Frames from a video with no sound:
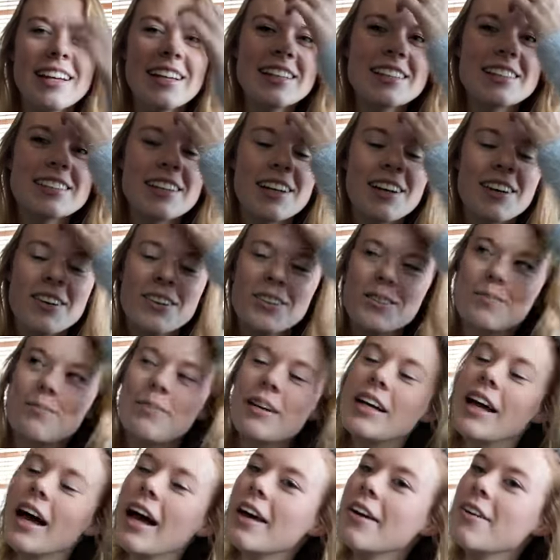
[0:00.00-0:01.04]
so,
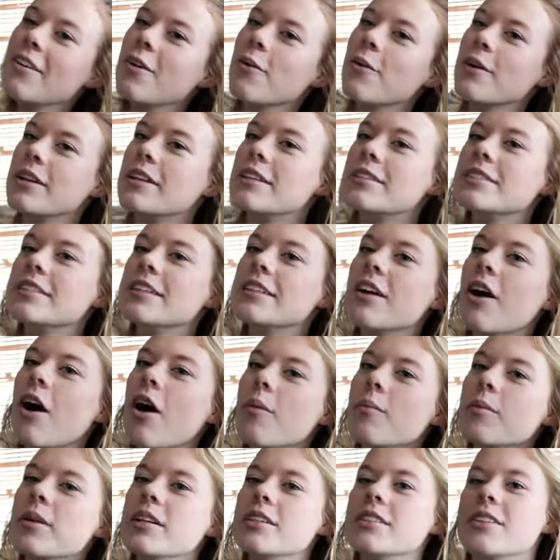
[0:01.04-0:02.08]
but I don't know what else he
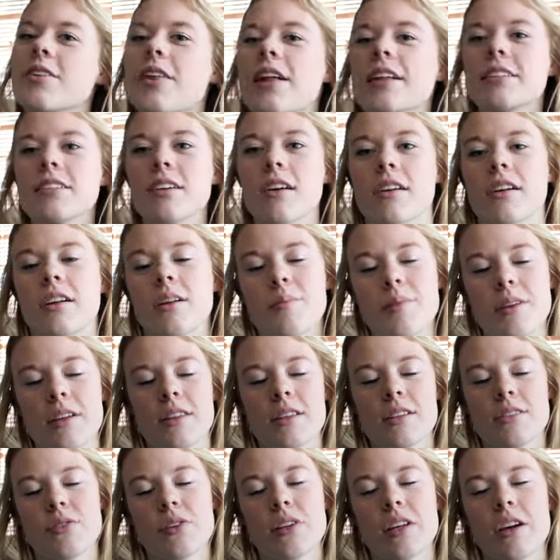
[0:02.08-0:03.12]
got me, so that's not going to be in
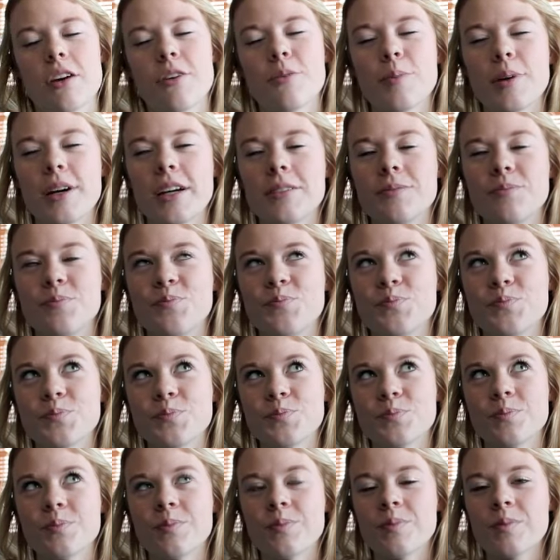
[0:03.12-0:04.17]
this video, but
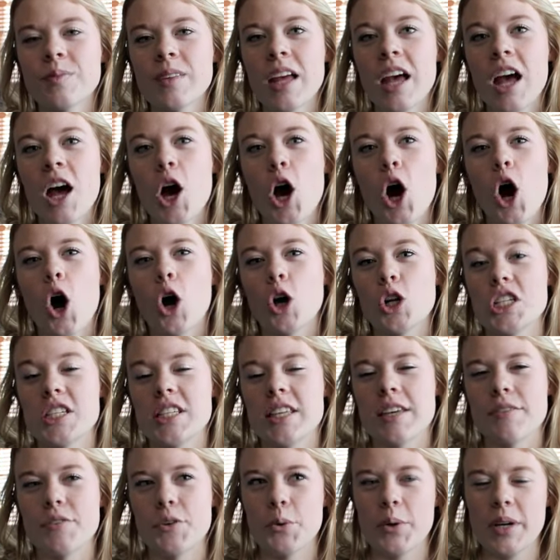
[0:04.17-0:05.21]
I'll
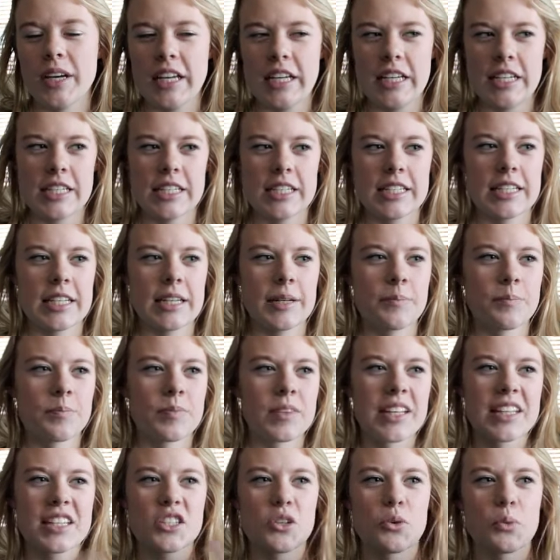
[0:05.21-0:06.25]
just give you a hint.
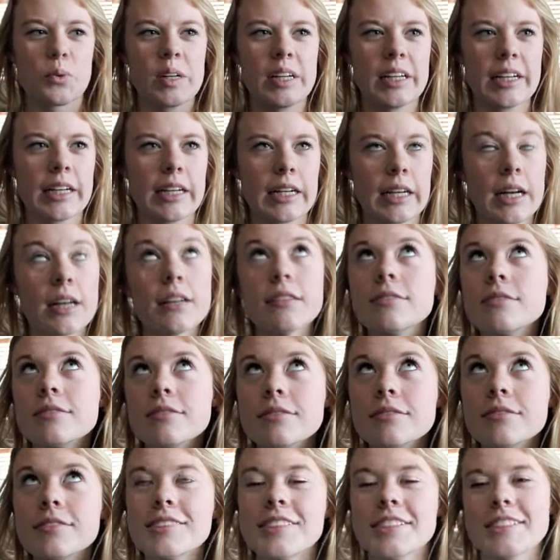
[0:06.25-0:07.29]
It's a ring.
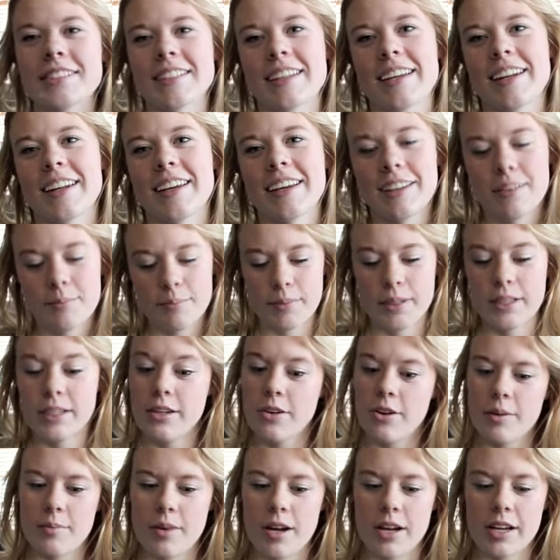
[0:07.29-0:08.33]
Just kidding, but
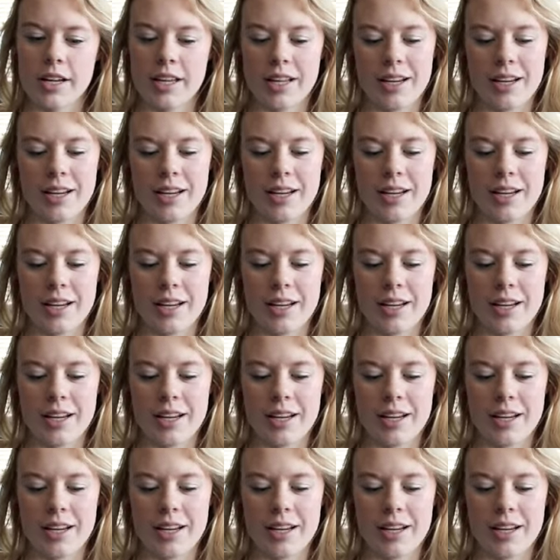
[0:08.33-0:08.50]
no, I'm not